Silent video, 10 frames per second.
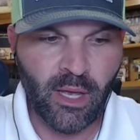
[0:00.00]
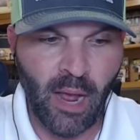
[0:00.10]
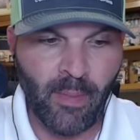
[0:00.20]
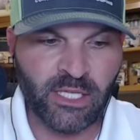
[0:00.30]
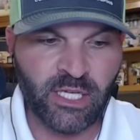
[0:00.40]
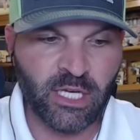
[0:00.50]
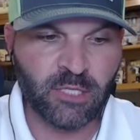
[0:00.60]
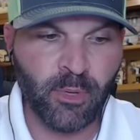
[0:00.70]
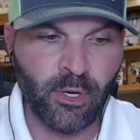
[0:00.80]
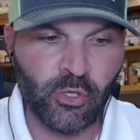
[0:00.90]
I'm not saying
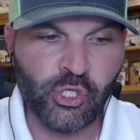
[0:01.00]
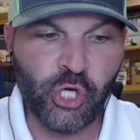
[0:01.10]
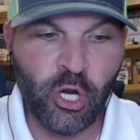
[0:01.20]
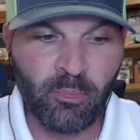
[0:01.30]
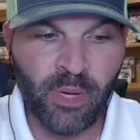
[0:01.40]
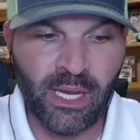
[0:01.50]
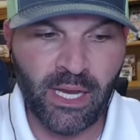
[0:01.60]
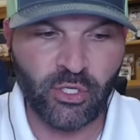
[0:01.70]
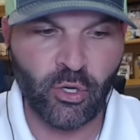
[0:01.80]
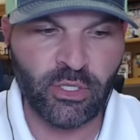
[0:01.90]
Spears should be
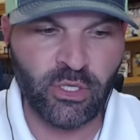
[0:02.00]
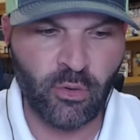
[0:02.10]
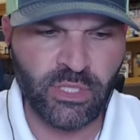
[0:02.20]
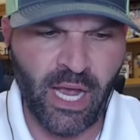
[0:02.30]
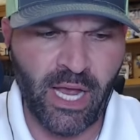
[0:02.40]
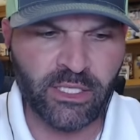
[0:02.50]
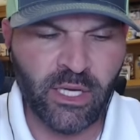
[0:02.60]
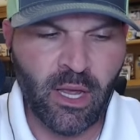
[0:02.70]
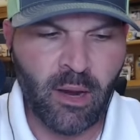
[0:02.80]
as good as those guys,